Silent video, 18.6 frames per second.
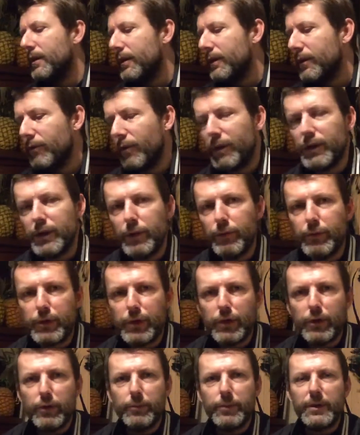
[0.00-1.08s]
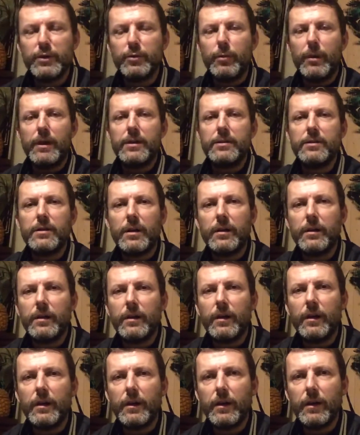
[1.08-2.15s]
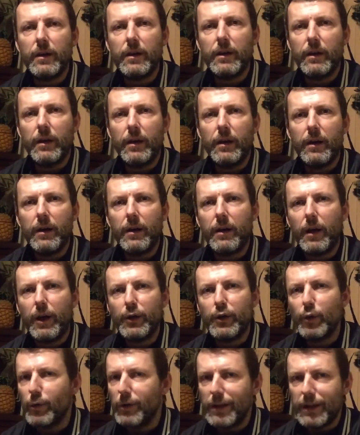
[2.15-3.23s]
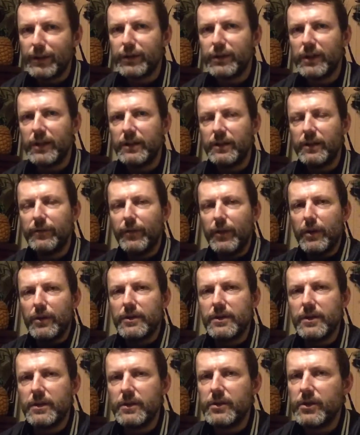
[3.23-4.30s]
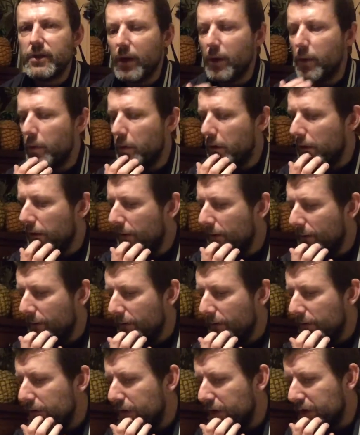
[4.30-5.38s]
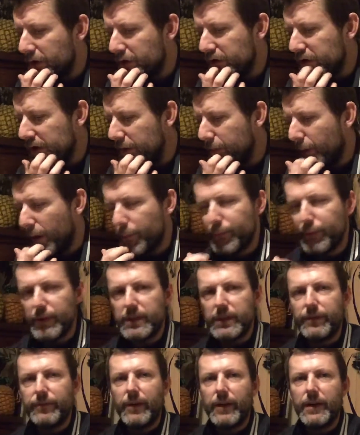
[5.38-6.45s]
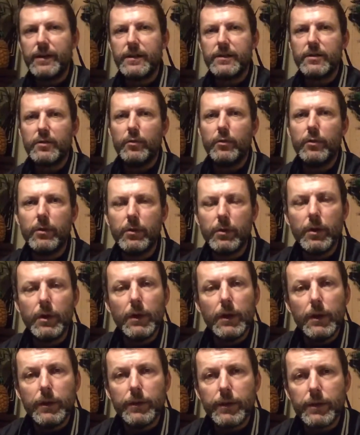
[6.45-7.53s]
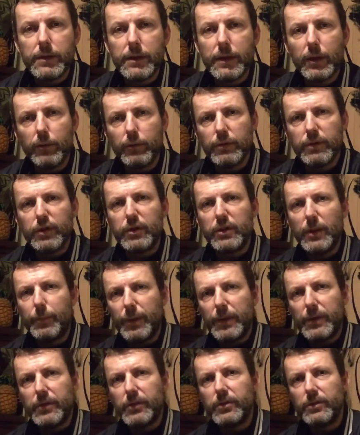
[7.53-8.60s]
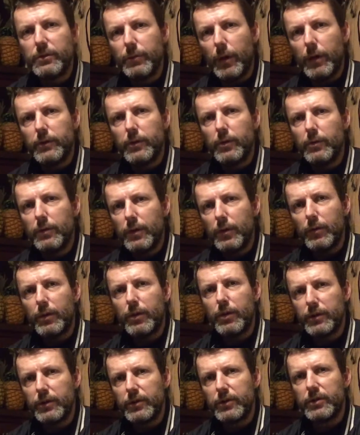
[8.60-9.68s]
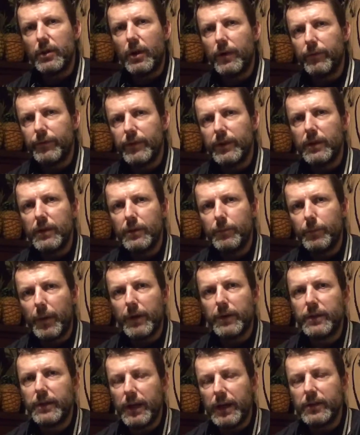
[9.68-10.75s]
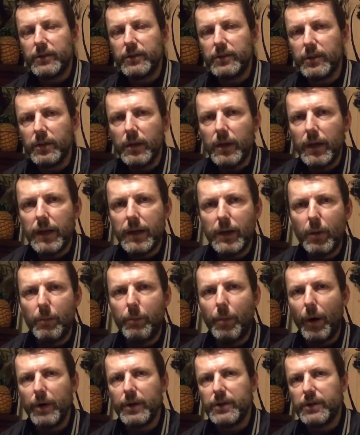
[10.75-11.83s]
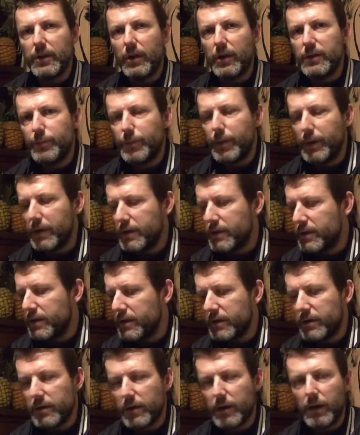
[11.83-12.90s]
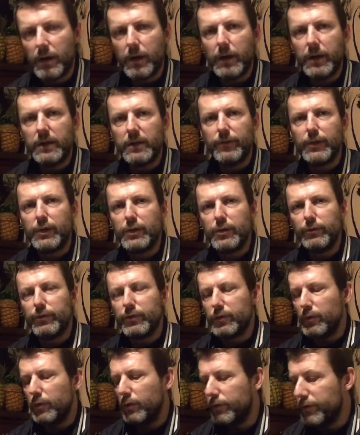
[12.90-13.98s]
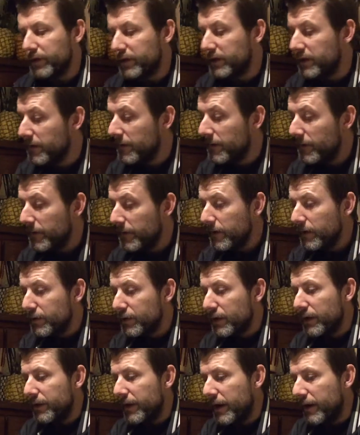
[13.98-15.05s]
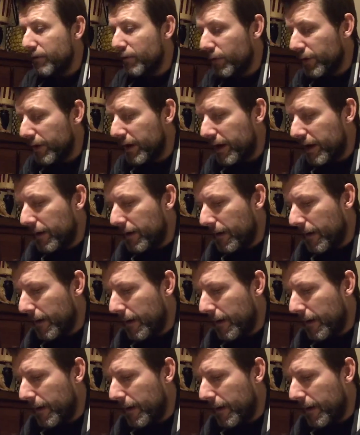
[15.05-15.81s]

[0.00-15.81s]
They're on YouTube as well as on your listening devices, so you can see my pretty face, or there's little snippets. I do little cuts of the podcast in little bite-sized pieces, individual stories. So they're all there.